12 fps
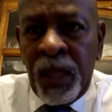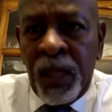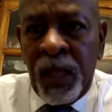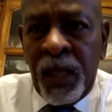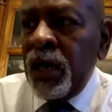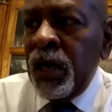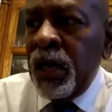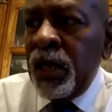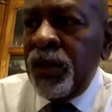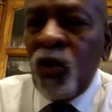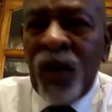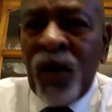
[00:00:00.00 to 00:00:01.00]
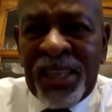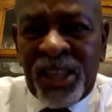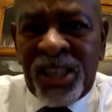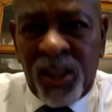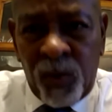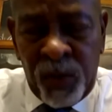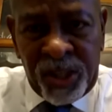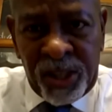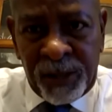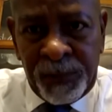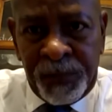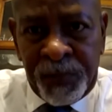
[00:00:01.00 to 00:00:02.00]
no consequences.
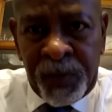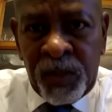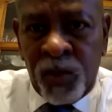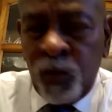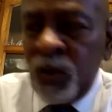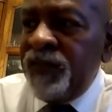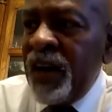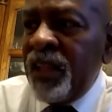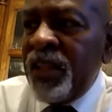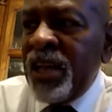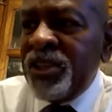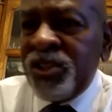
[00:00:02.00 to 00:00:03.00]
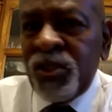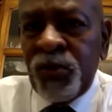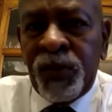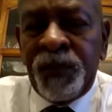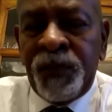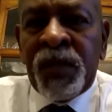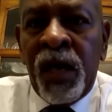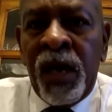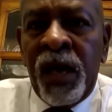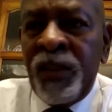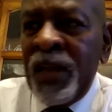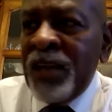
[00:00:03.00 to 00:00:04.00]
So we filed that suit, and
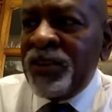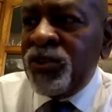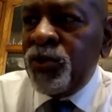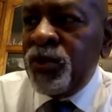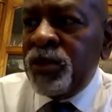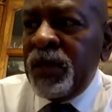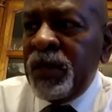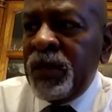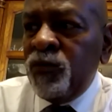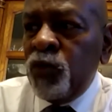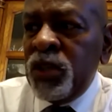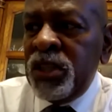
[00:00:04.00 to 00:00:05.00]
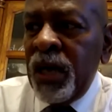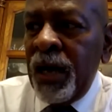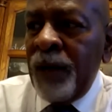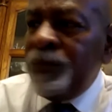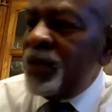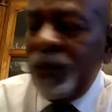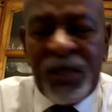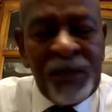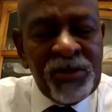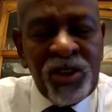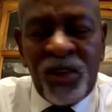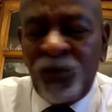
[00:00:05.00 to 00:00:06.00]
that suit has been, I'm sorry, it
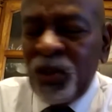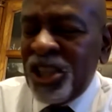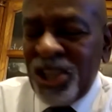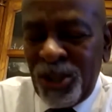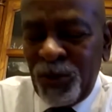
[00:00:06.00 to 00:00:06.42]
wasn't a suit.